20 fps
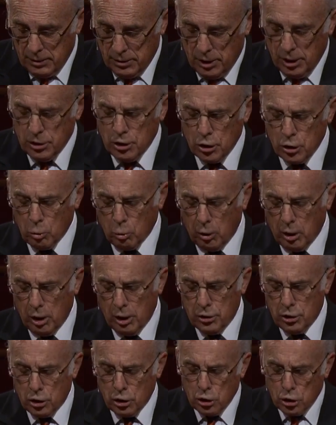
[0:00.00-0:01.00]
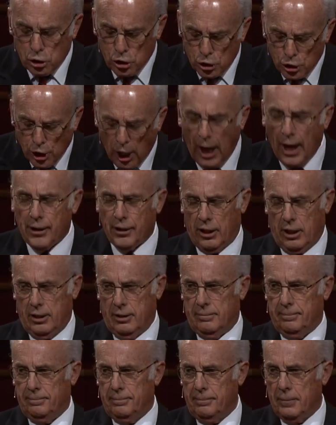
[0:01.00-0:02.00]
Jesus' words
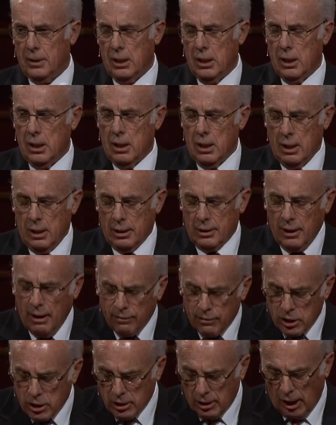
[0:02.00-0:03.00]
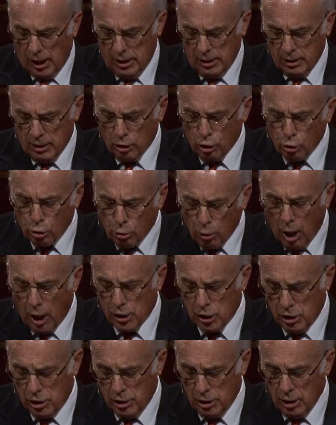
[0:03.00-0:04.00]
shatter, devastate,
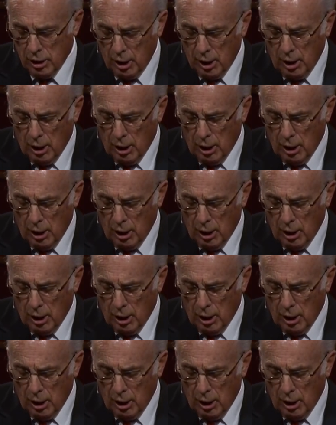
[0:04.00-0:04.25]
crush,